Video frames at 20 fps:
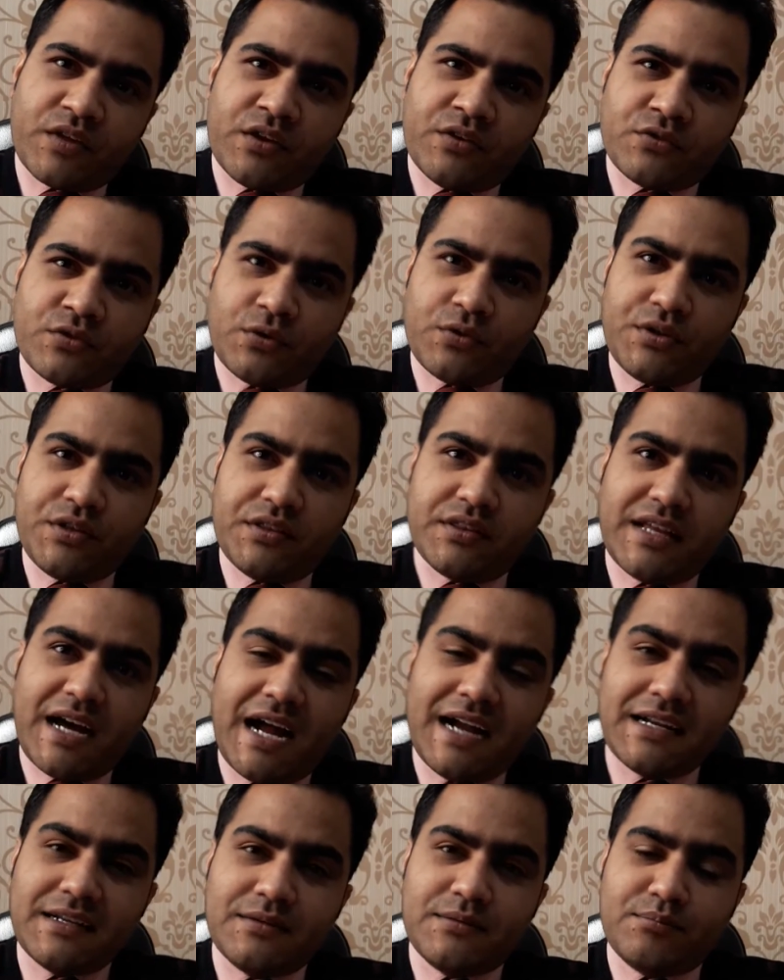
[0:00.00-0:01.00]
so in
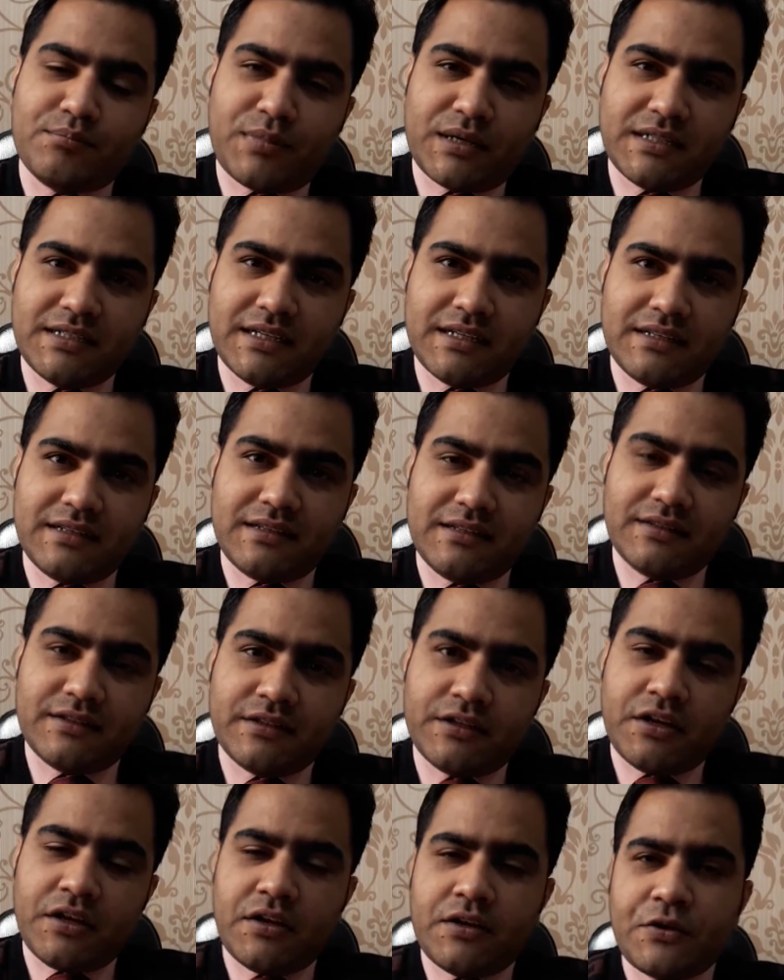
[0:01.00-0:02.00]
that bundle
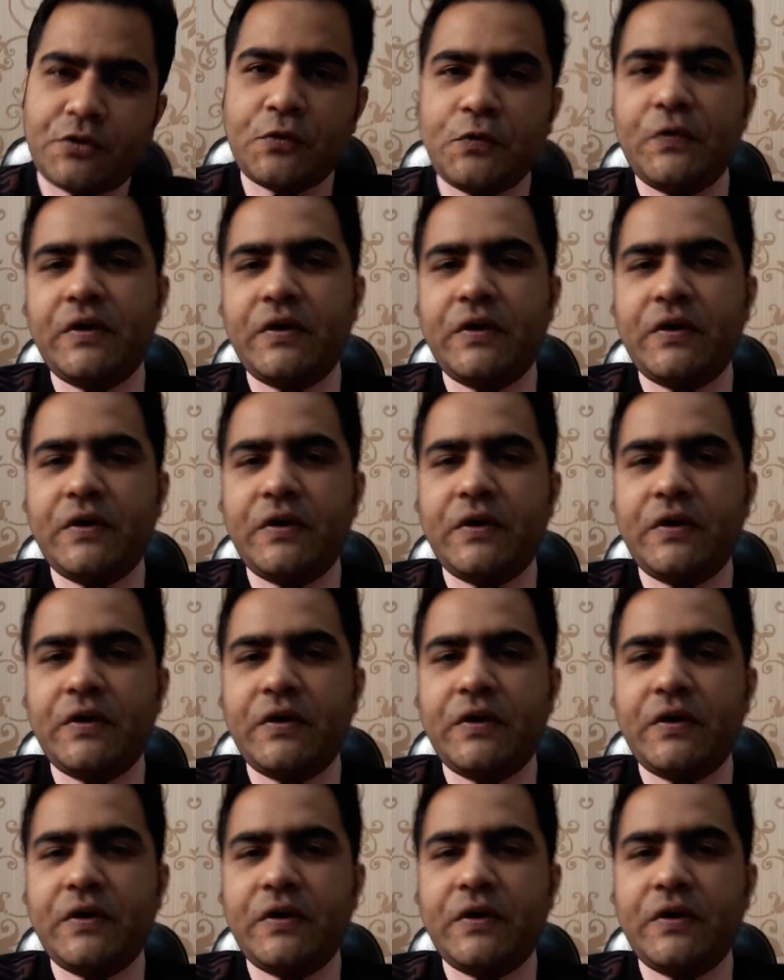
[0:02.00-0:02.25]
you